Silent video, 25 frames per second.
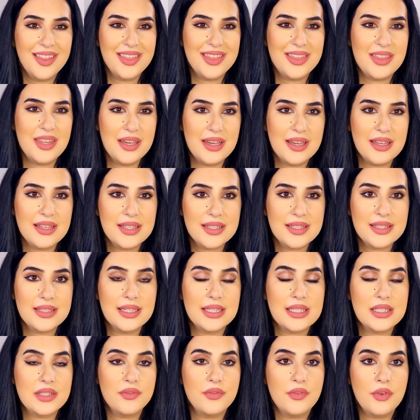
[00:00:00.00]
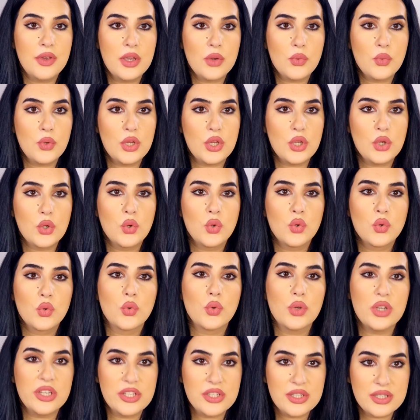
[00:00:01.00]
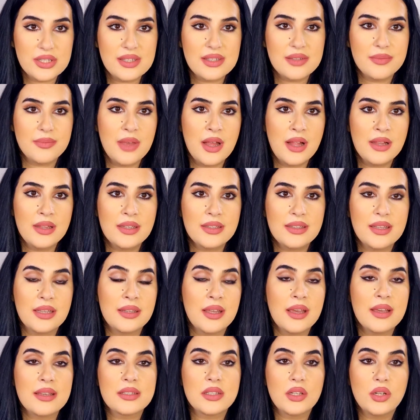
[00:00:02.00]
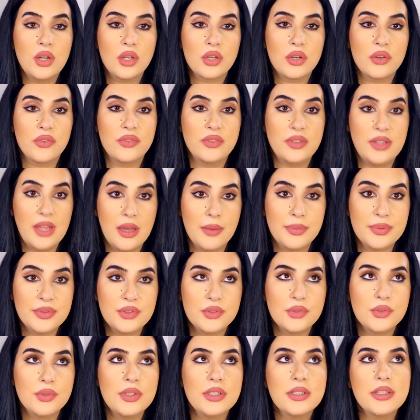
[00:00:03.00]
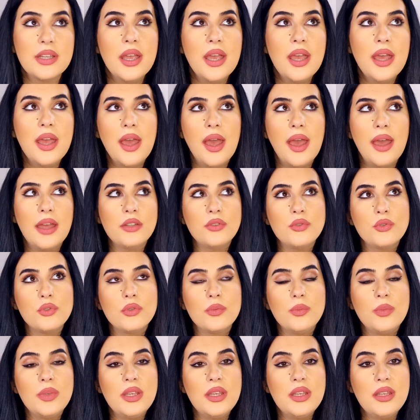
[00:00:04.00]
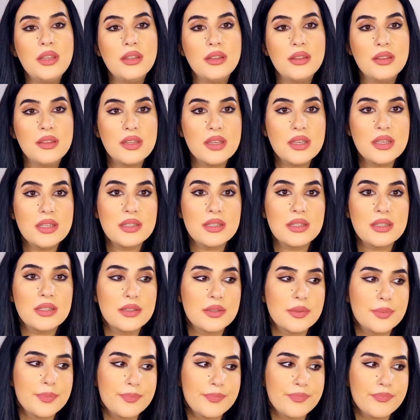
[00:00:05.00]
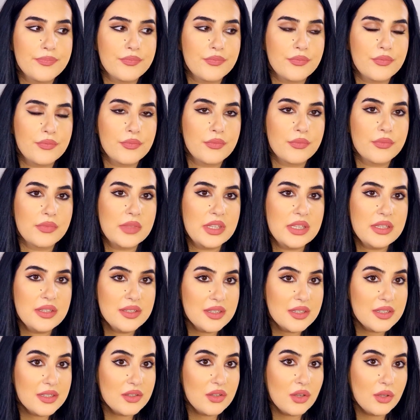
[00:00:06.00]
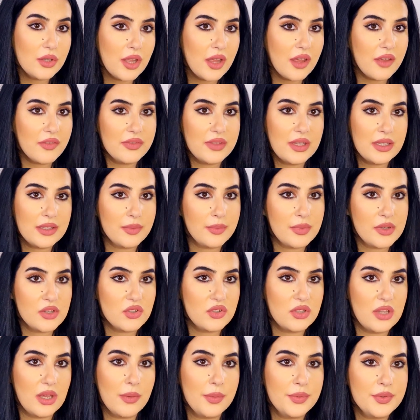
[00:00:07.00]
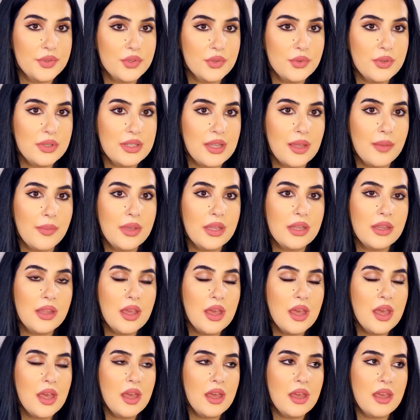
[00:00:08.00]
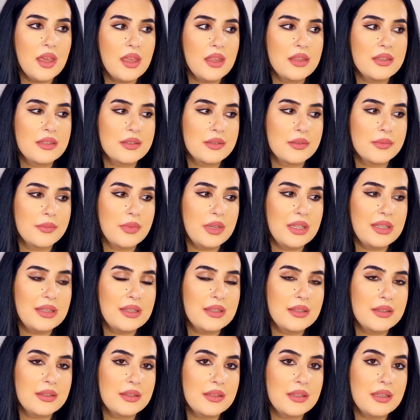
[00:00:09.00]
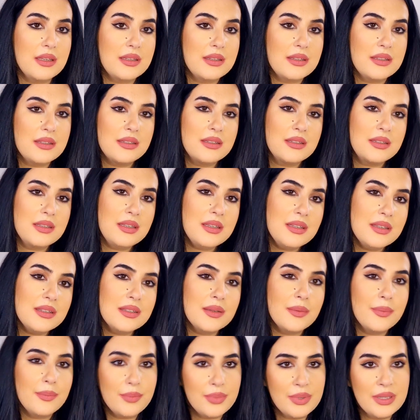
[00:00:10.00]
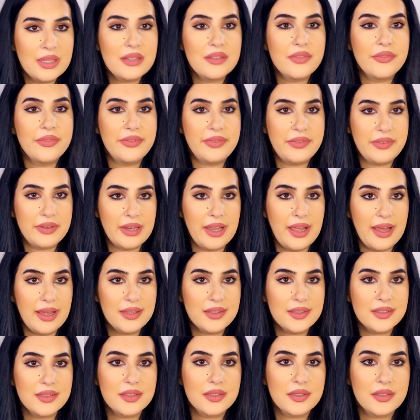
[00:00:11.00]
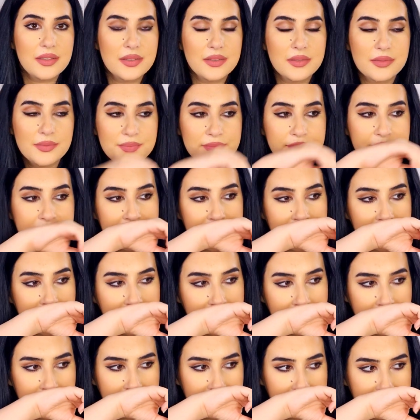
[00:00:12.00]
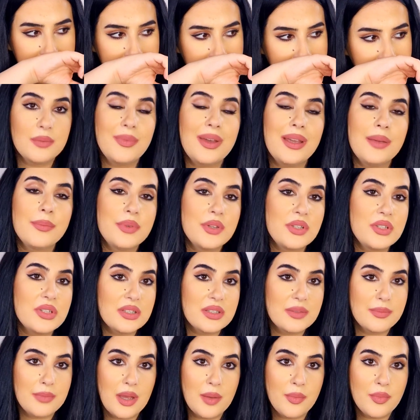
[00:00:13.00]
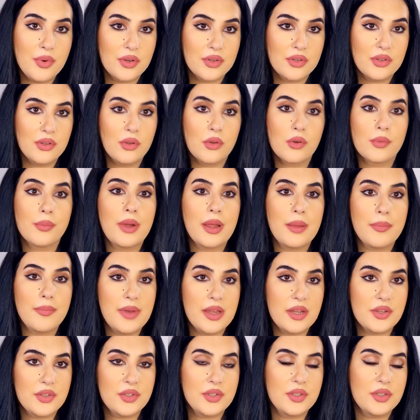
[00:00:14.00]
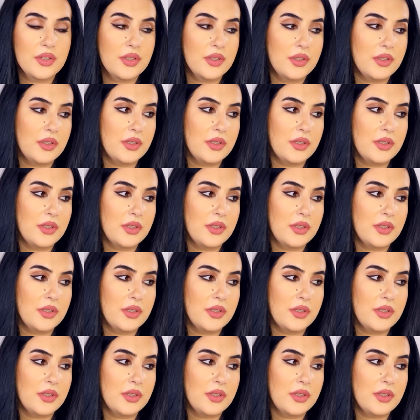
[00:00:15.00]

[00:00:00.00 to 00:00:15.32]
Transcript: dense, that's very rich smelling, that has a lot of depth to it. And to me, this does not have that much depth to it. I mean, it is a bit flat. It might be just my bottle or my batch,